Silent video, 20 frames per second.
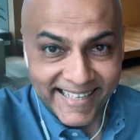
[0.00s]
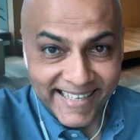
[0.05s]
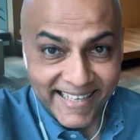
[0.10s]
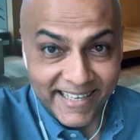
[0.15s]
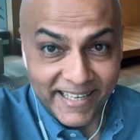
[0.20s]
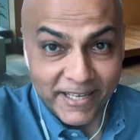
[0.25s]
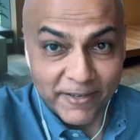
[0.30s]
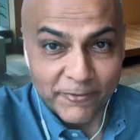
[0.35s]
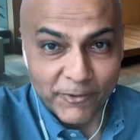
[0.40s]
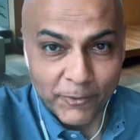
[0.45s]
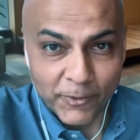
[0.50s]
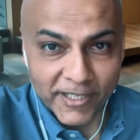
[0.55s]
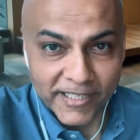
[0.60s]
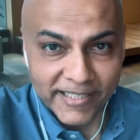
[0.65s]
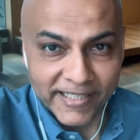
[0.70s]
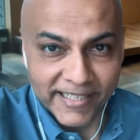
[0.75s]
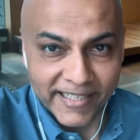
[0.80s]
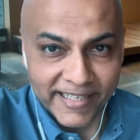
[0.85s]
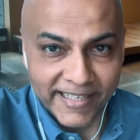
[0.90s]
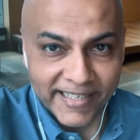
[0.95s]
Hey everyone,
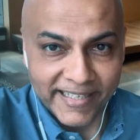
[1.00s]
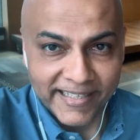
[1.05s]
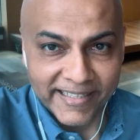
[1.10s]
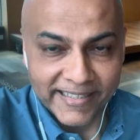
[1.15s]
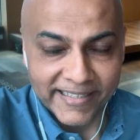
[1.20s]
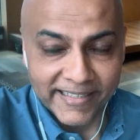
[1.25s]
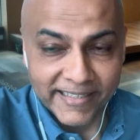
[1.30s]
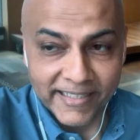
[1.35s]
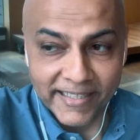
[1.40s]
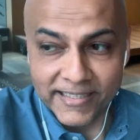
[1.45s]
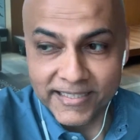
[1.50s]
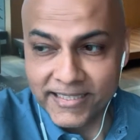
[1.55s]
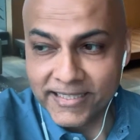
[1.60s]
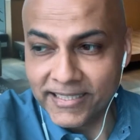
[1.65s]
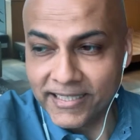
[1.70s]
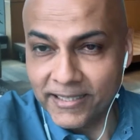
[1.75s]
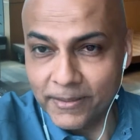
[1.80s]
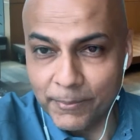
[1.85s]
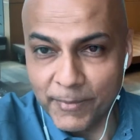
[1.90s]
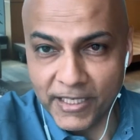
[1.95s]
hi. It's
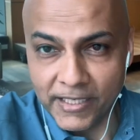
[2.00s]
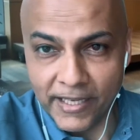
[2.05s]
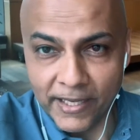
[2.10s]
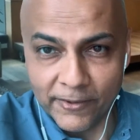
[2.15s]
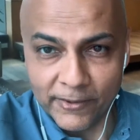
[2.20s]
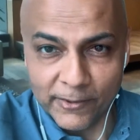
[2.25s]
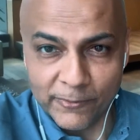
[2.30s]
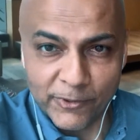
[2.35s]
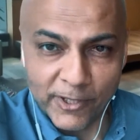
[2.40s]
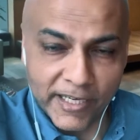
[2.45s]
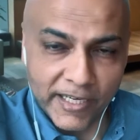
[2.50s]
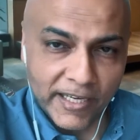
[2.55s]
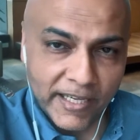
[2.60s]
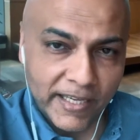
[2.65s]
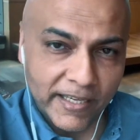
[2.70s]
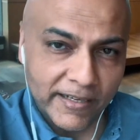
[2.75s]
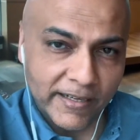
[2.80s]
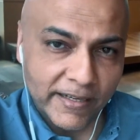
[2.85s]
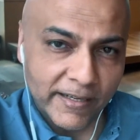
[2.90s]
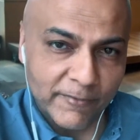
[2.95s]
midday on a
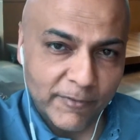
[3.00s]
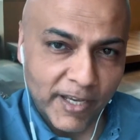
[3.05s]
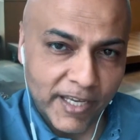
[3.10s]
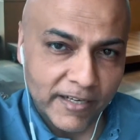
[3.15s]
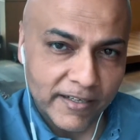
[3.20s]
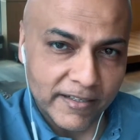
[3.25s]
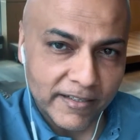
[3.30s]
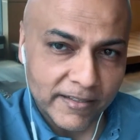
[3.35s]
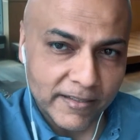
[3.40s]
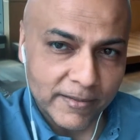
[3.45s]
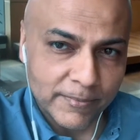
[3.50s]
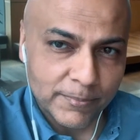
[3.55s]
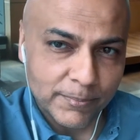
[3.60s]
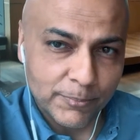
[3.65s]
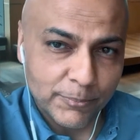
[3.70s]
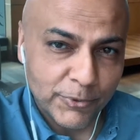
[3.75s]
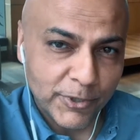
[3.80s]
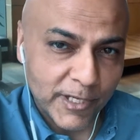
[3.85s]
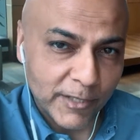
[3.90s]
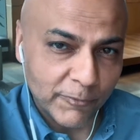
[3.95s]
Friday and I've had a
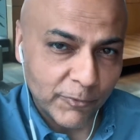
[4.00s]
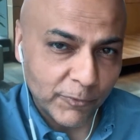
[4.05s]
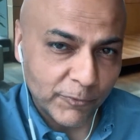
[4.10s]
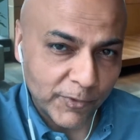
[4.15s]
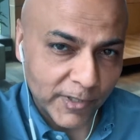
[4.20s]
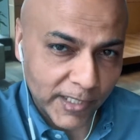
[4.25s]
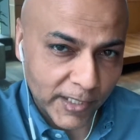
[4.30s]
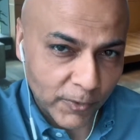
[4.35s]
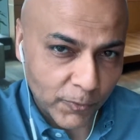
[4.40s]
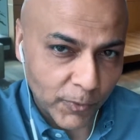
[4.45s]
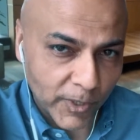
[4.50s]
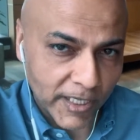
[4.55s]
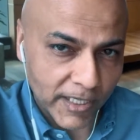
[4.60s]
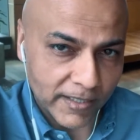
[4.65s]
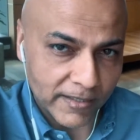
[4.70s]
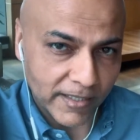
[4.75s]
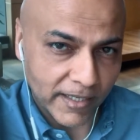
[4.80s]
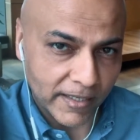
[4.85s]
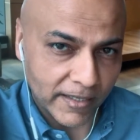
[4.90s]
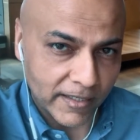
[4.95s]
pretty fulfilling week
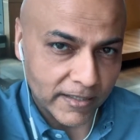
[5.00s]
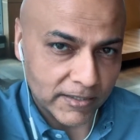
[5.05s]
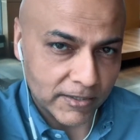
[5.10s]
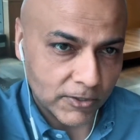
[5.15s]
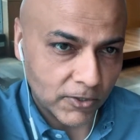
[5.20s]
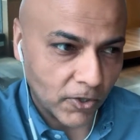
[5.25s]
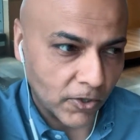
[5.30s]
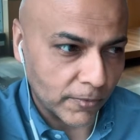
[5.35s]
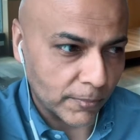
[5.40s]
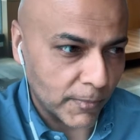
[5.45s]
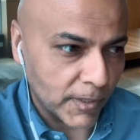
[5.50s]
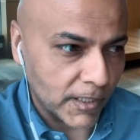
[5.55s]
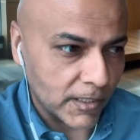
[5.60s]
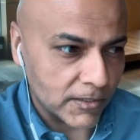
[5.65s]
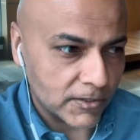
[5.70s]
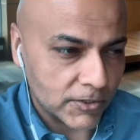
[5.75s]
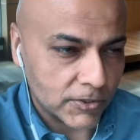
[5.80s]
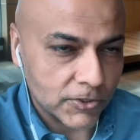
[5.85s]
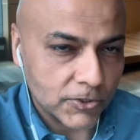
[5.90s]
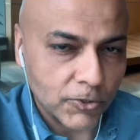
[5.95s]
that has taught me
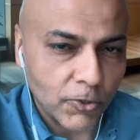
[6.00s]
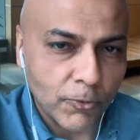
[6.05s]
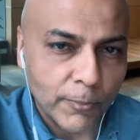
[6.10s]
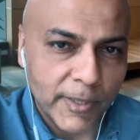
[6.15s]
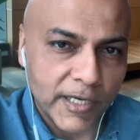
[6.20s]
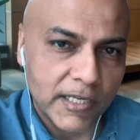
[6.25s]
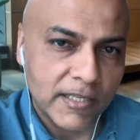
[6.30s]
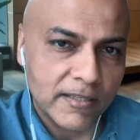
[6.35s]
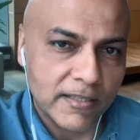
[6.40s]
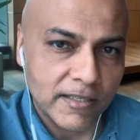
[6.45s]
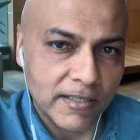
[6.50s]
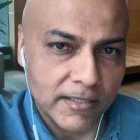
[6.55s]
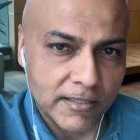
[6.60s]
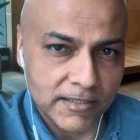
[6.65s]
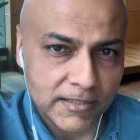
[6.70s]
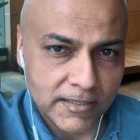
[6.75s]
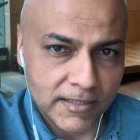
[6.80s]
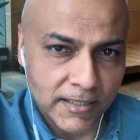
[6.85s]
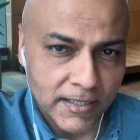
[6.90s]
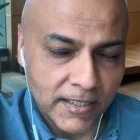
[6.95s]
so many
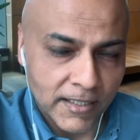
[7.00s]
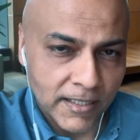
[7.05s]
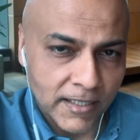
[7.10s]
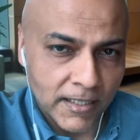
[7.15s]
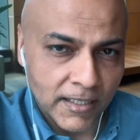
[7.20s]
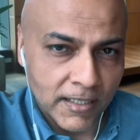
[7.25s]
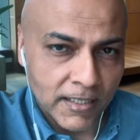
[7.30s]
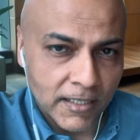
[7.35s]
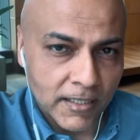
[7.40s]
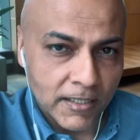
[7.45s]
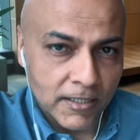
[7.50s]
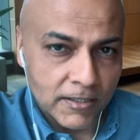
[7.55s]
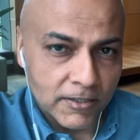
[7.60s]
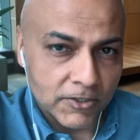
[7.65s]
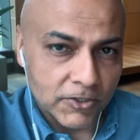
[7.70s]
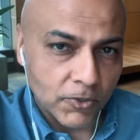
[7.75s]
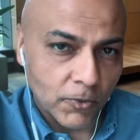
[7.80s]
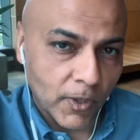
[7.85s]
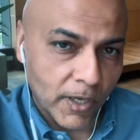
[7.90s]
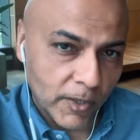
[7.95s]
things.
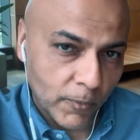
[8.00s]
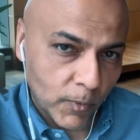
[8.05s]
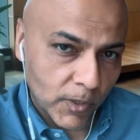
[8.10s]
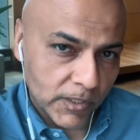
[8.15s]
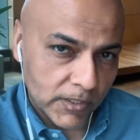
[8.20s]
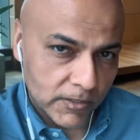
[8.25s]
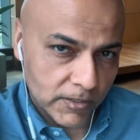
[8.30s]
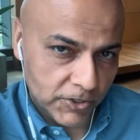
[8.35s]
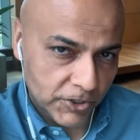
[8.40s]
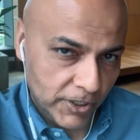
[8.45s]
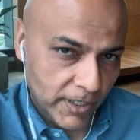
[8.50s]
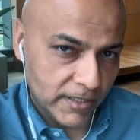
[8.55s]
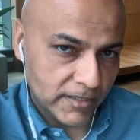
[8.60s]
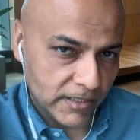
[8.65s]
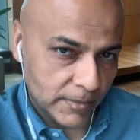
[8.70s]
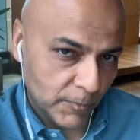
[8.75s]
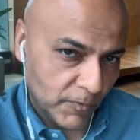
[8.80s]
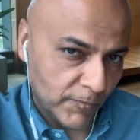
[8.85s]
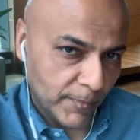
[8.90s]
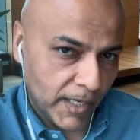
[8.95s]
So I wanted to share
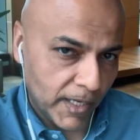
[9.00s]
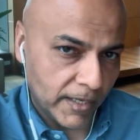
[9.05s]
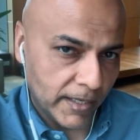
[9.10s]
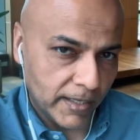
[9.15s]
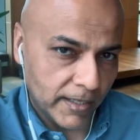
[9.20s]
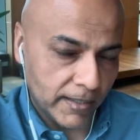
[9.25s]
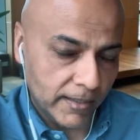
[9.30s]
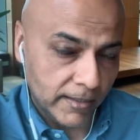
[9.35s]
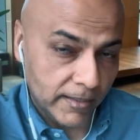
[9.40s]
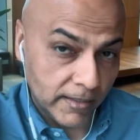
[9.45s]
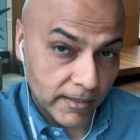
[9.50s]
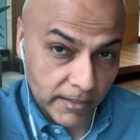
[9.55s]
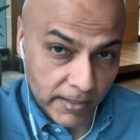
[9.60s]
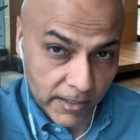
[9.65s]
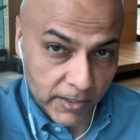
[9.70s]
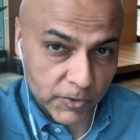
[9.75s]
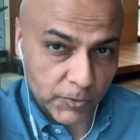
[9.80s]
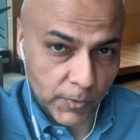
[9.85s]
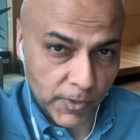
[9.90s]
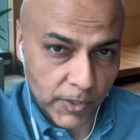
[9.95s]
some of my
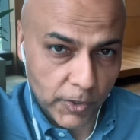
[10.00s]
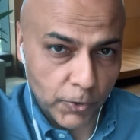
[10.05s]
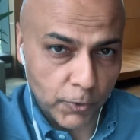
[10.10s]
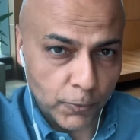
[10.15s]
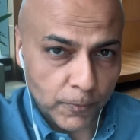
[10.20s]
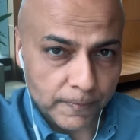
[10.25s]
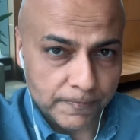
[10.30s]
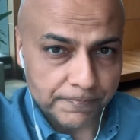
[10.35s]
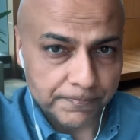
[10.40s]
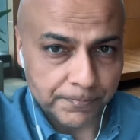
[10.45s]
learnings with you.